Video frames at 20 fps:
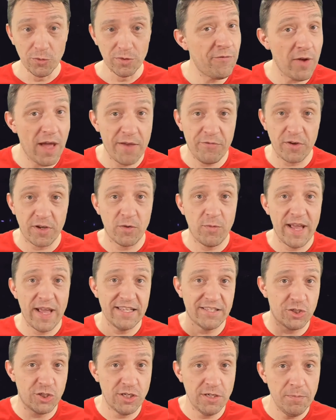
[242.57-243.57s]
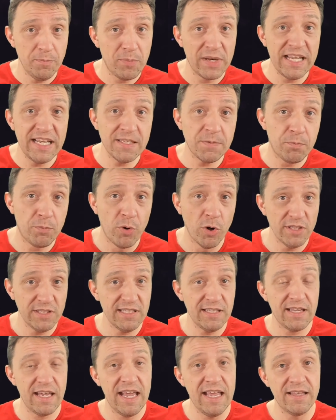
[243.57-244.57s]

If you have question, please put it